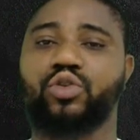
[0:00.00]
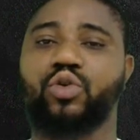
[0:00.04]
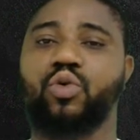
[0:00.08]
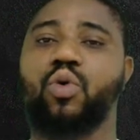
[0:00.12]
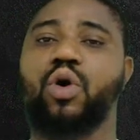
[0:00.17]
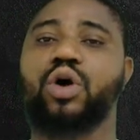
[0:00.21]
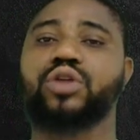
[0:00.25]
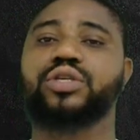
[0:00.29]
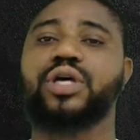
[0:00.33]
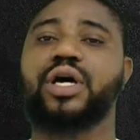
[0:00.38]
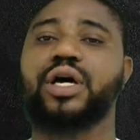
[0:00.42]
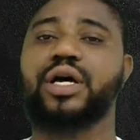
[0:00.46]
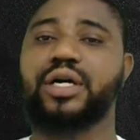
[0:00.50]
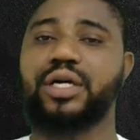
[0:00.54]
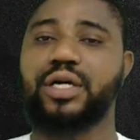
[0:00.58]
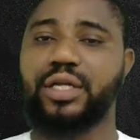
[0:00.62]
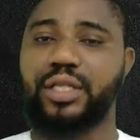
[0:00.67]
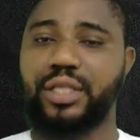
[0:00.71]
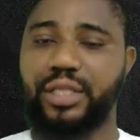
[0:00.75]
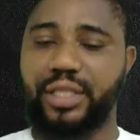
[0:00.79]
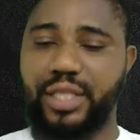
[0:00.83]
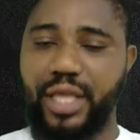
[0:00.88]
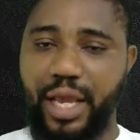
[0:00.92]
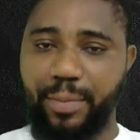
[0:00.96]
to what?
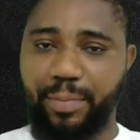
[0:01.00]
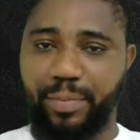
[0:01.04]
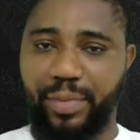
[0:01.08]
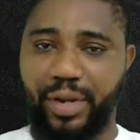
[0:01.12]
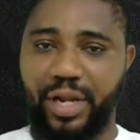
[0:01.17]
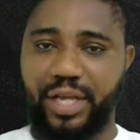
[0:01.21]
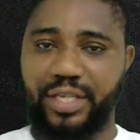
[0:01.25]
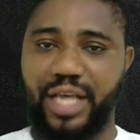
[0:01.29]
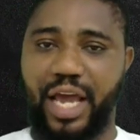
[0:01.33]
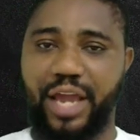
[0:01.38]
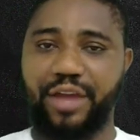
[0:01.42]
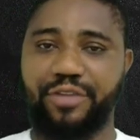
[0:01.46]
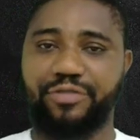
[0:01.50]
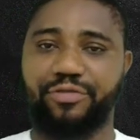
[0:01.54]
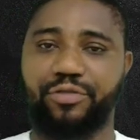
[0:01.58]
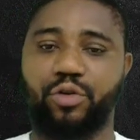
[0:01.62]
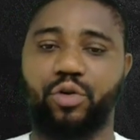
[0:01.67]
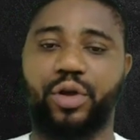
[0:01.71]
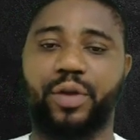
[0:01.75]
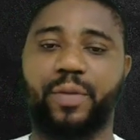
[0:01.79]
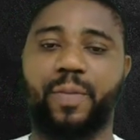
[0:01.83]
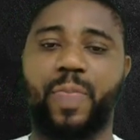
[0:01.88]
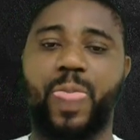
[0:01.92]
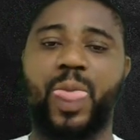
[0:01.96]
Take place. Are you
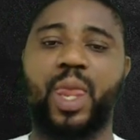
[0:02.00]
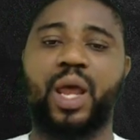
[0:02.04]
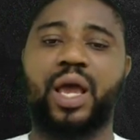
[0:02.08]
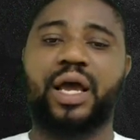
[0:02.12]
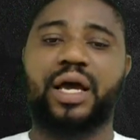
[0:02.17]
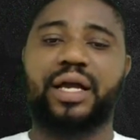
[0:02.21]
following?